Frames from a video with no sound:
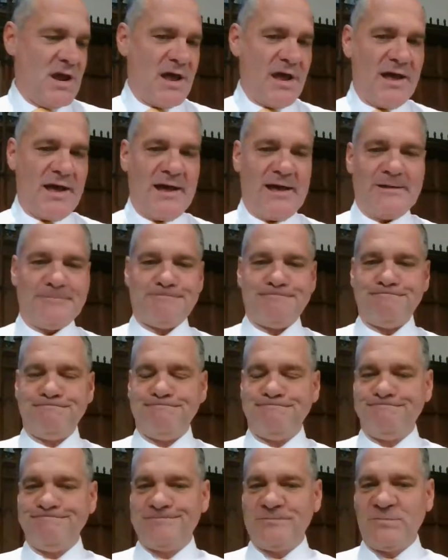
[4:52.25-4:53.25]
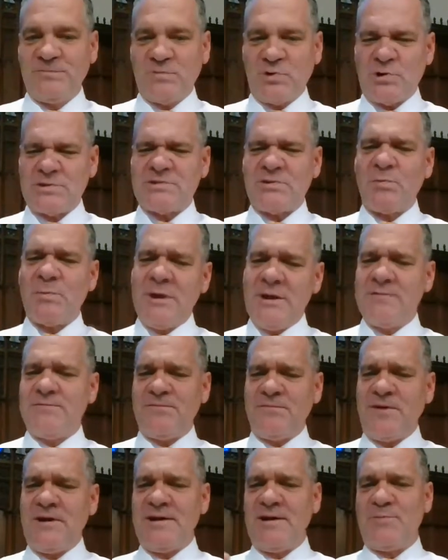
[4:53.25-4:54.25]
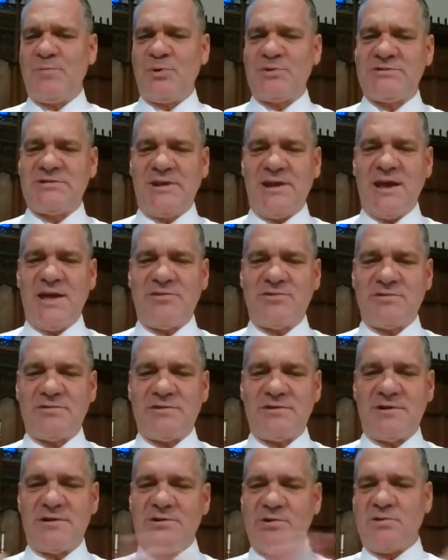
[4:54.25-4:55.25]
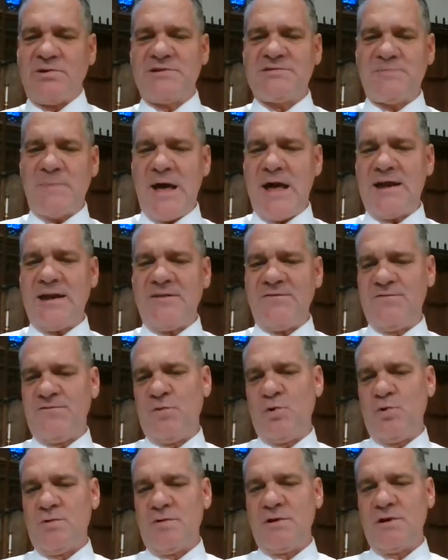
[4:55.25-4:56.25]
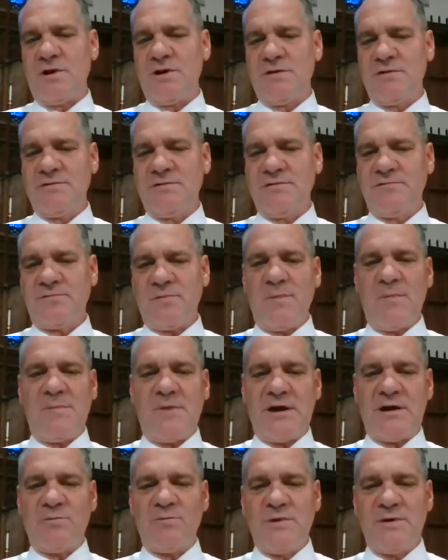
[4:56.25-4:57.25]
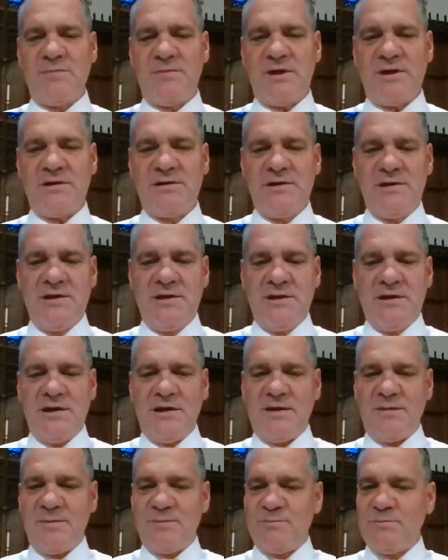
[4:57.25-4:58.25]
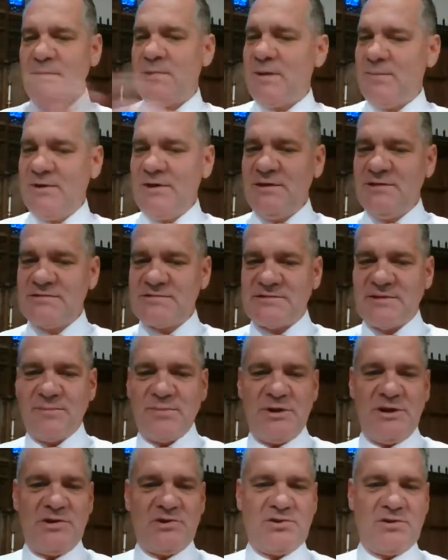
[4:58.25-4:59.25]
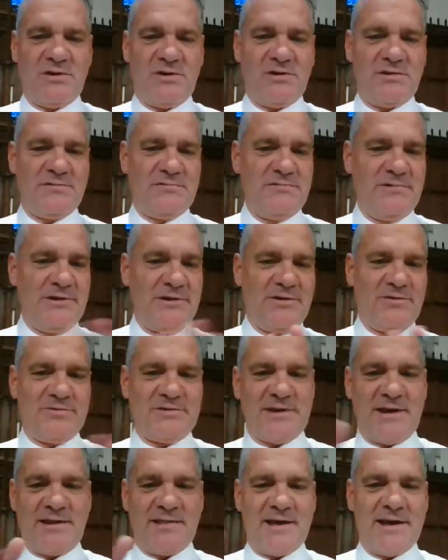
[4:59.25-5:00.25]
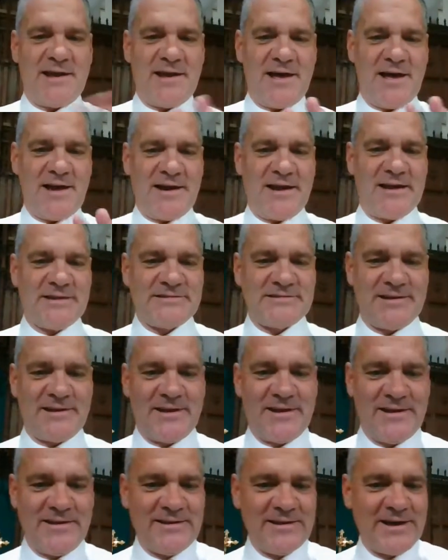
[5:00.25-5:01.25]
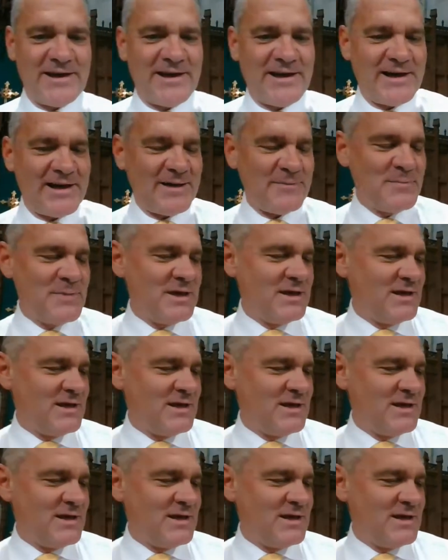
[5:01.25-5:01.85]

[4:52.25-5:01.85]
Of course, it would be fun to put together a corresponding 4 from among women And maybe somebody could, take that on as a